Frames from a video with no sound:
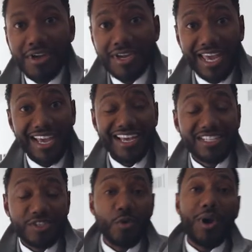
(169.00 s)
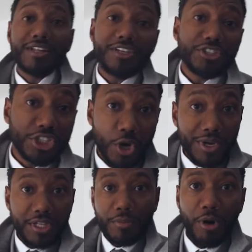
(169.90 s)
Okay guys, so while they're
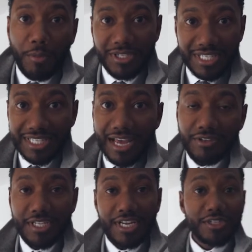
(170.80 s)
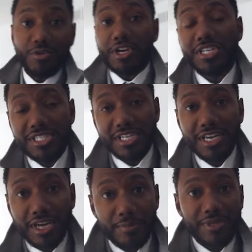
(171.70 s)
showing the property downstairs, we're gonna
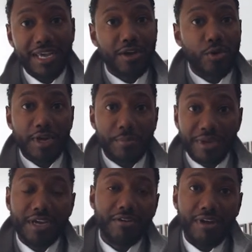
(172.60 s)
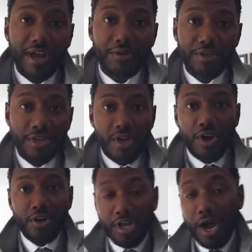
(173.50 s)
sneak up, take a quick peek around
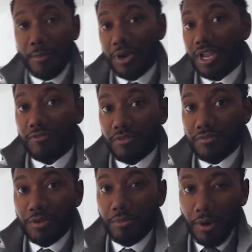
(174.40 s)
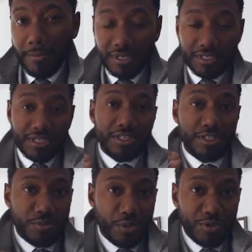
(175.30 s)
on the upper level of the property.
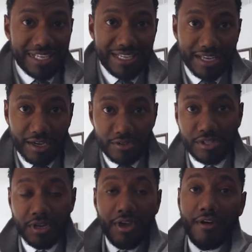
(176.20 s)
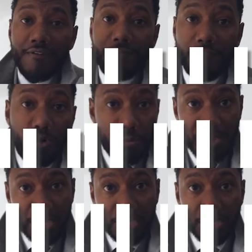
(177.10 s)
Small details, $4
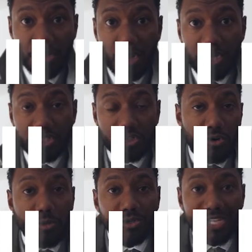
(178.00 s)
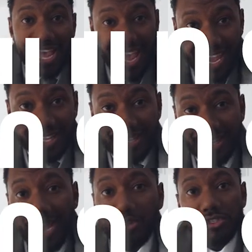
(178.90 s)
million, almost
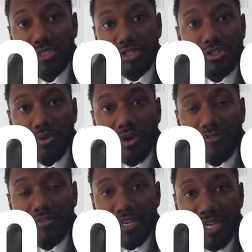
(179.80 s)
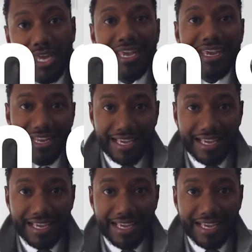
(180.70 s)
8,000 square feet in a